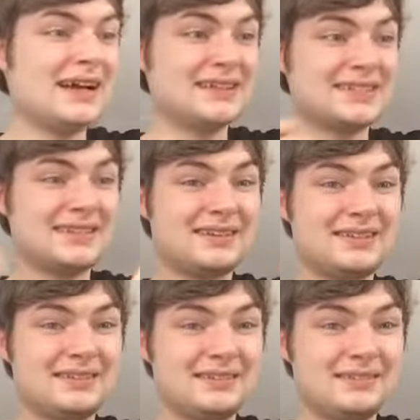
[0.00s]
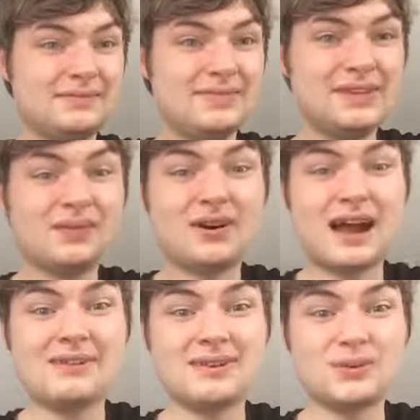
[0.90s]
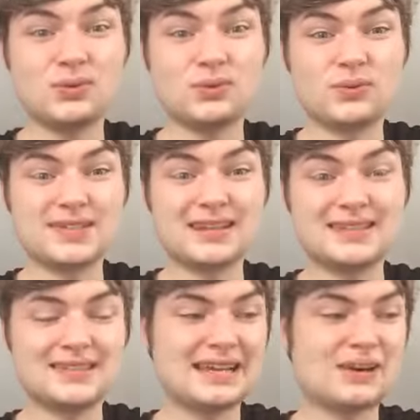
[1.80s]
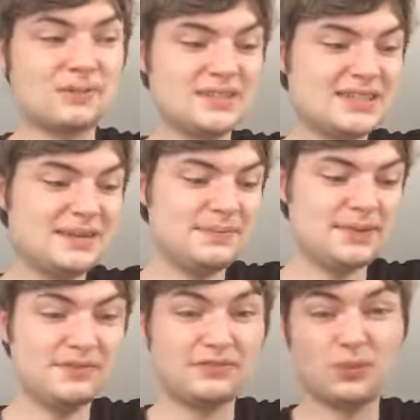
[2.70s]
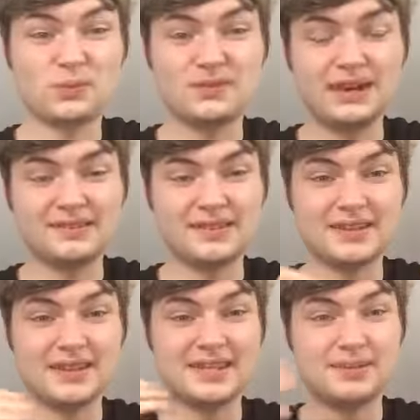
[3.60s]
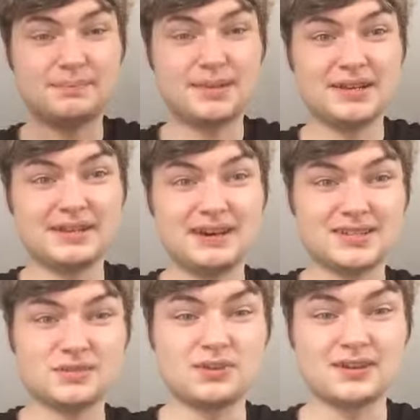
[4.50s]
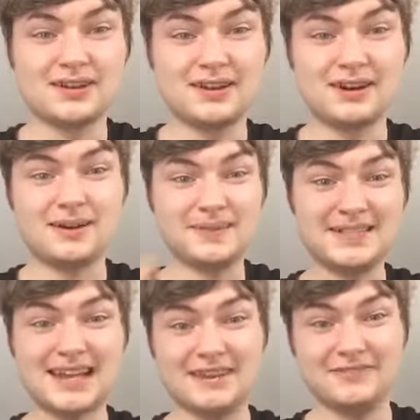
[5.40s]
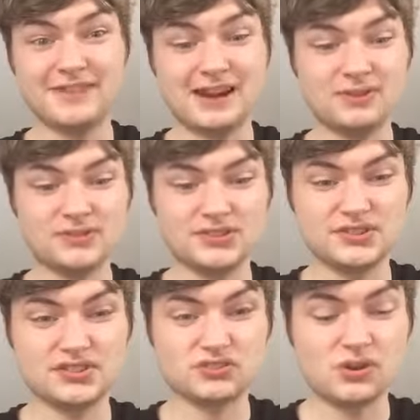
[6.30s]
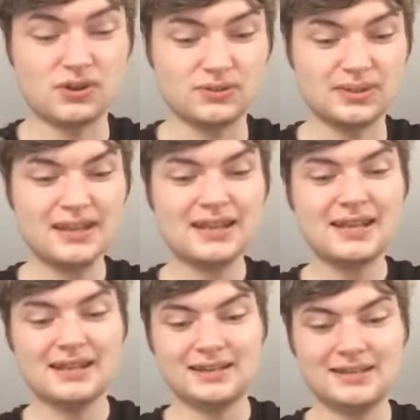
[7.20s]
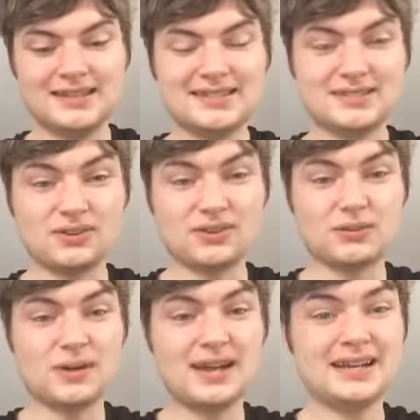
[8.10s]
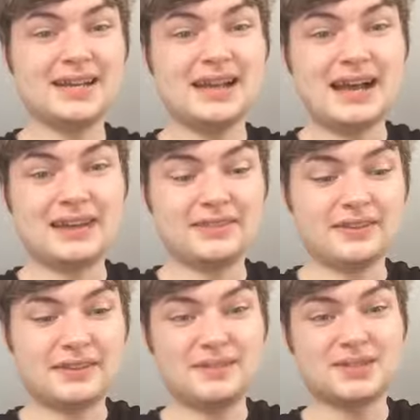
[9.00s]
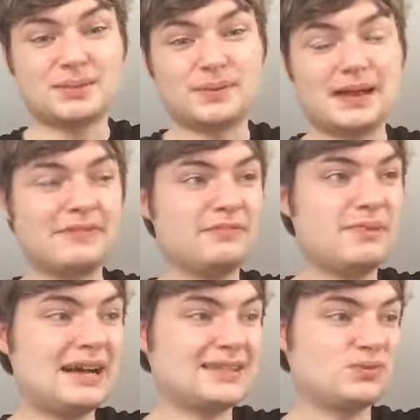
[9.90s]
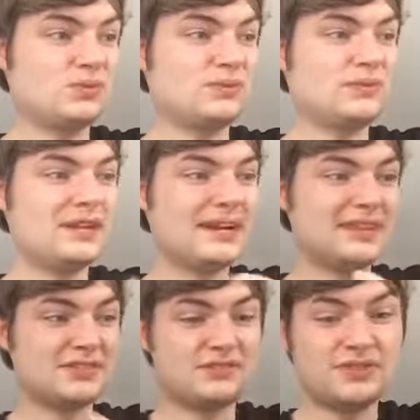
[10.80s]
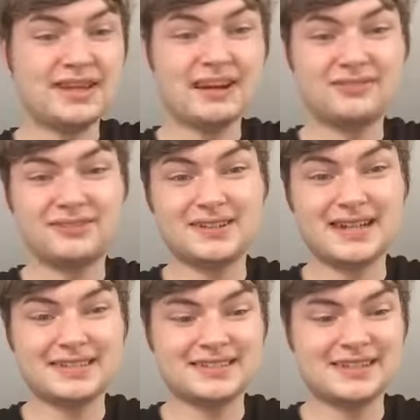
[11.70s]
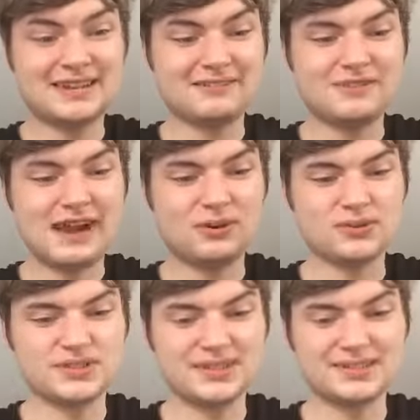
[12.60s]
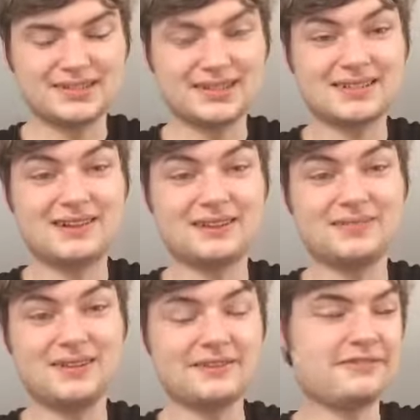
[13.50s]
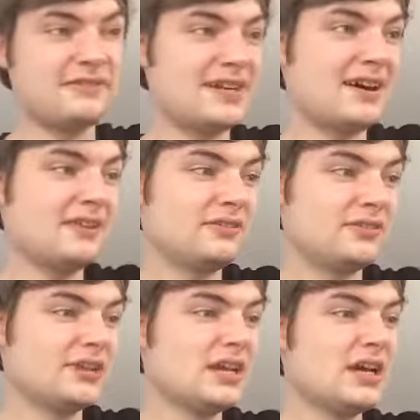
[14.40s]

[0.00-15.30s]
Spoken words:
And so, meanwhile, Aragorn returns to Helm's Deep and informs Théoden that there's a big-ass Uruk-hai army, 10,000 strong, at least, on the way, and that they must prepare for battle, and it's 300 against 10,000, kind of like 300.